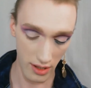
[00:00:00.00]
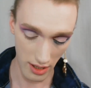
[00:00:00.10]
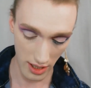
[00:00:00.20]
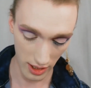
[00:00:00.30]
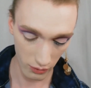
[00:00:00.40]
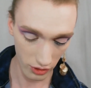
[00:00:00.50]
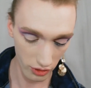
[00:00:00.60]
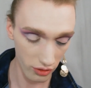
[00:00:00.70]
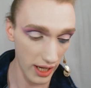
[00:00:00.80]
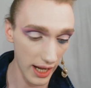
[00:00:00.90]
and we're
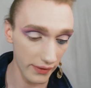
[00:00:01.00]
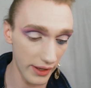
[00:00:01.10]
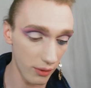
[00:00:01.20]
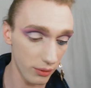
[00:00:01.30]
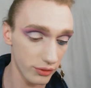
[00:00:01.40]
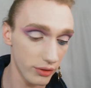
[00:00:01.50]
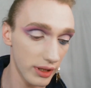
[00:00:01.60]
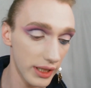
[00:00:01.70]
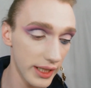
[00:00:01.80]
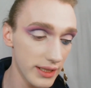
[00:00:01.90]
just going to add that onto the
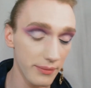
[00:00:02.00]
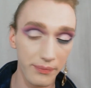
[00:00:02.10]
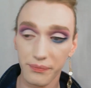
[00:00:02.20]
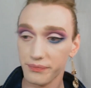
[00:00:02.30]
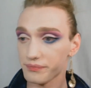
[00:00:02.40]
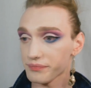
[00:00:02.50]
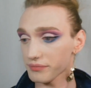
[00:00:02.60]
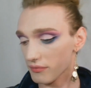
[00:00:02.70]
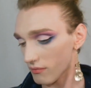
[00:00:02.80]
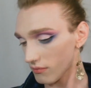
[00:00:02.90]
lid
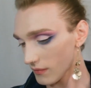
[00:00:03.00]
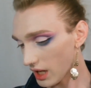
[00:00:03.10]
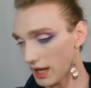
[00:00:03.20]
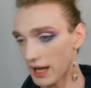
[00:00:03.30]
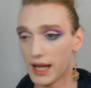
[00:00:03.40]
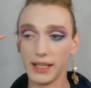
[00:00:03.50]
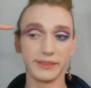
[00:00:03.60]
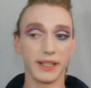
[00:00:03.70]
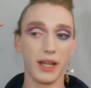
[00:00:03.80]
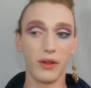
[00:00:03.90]

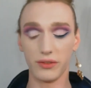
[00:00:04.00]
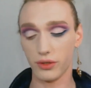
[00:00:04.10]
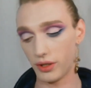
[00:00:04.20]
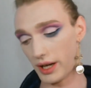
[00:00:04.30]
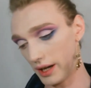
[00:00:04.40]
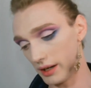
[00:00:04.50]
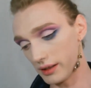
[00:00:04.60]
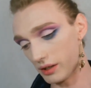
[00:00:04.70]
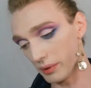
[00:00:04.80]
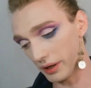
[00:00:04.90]
and out into that
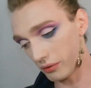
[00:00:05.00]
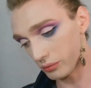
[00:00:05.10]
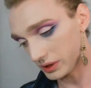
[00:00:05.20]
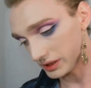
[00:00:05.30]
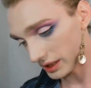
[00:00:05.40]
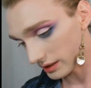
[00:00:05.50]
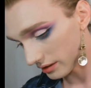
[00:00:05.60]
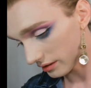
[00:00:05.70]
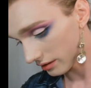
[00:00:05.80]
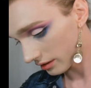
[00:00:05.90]
little bit we did
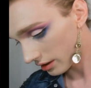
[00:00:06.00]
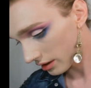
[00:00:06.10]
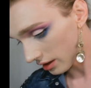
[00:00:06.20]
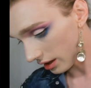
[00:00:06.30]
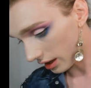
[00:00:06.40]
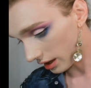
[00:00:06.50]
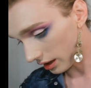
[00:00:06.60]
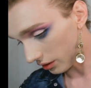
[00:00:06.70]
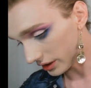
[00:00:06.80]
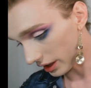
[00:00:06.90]

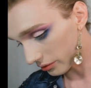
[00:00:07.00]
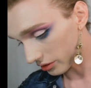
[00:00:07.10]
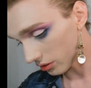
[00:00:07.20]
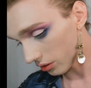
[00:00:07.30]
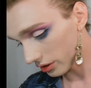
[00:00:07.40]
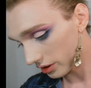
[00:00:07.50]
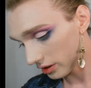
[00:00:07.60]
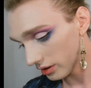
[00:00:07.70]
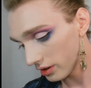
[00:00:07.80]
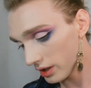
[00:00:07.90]
on the outer
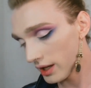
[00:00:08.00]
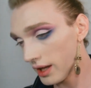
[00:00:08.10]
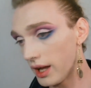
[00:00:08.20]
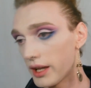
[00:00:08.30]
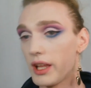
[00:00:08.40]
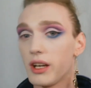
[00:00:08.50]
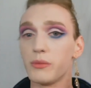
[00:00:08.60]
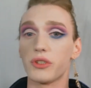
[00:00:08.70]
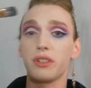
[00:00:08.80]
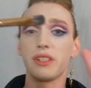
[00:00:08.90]
corner. Again, I'm
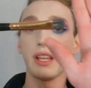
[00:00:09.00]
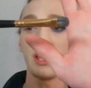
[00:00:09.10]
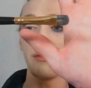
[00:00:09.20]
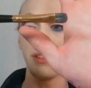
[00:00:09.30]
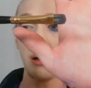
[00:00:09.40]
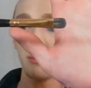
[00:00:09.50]
just going to take a flat